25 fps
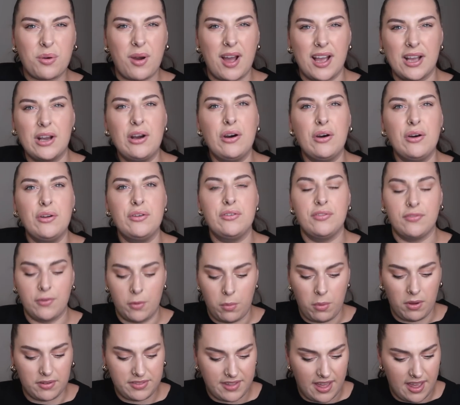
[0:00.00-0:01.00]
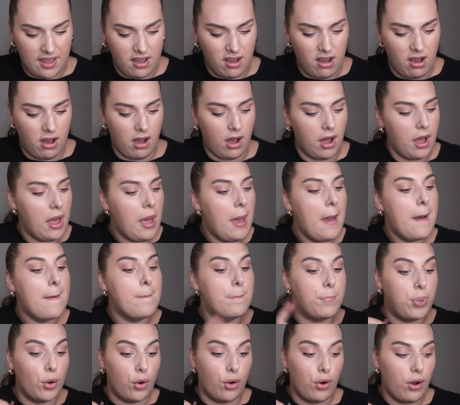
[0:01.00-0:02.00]
quite good for what they are,
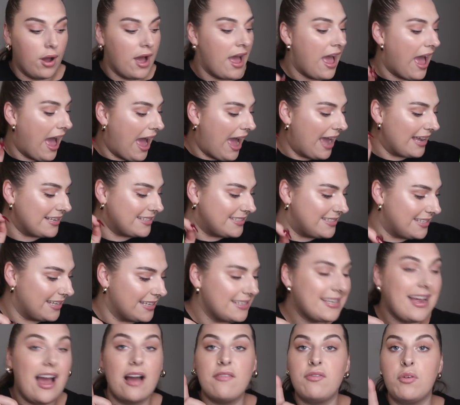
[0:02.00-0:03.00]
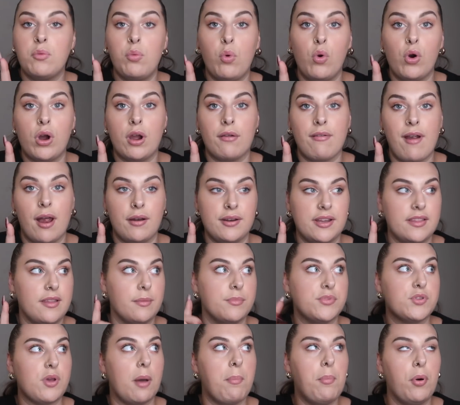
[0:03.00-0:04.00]
but I did have a walk around in
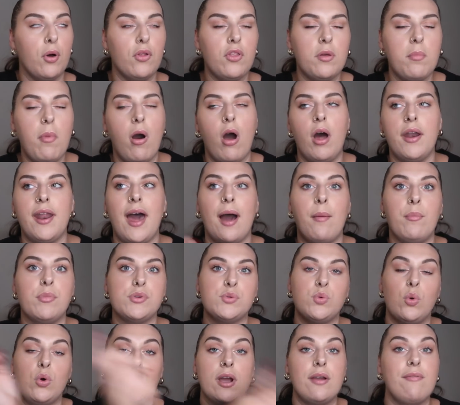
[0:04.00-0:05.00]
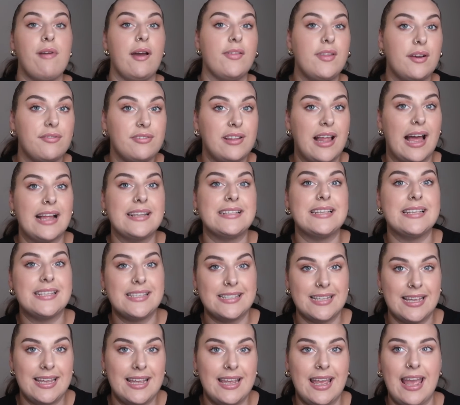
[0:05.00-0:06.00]
them. So I put them on and was walking around the flat to
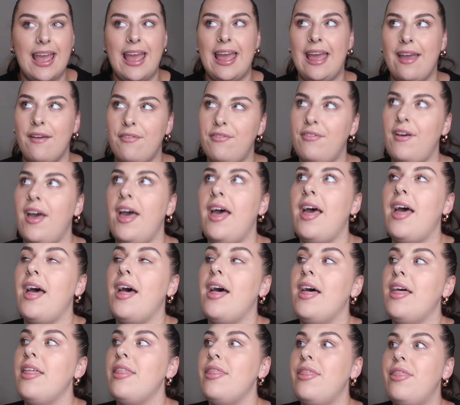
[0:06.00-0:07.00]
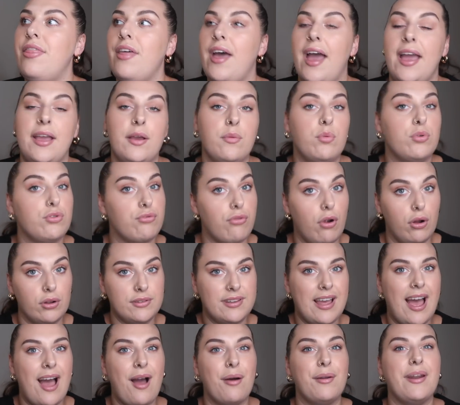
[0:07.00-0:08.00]
see if they would roll
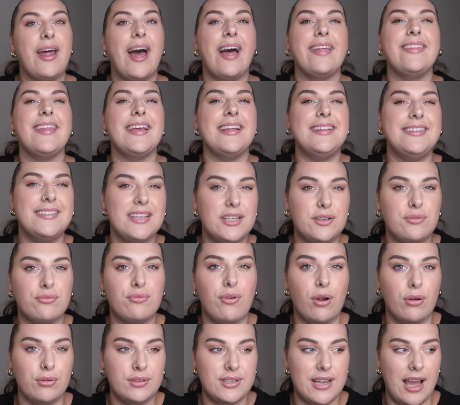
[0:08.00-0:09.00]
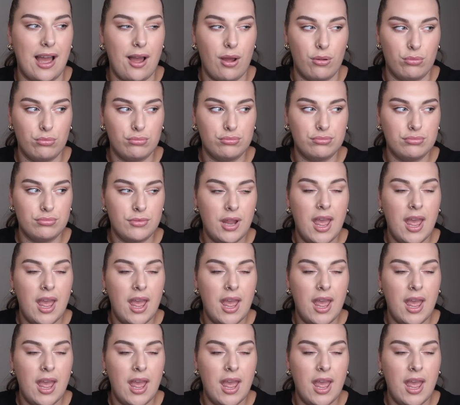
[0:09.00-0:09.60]
down, and they did roll down.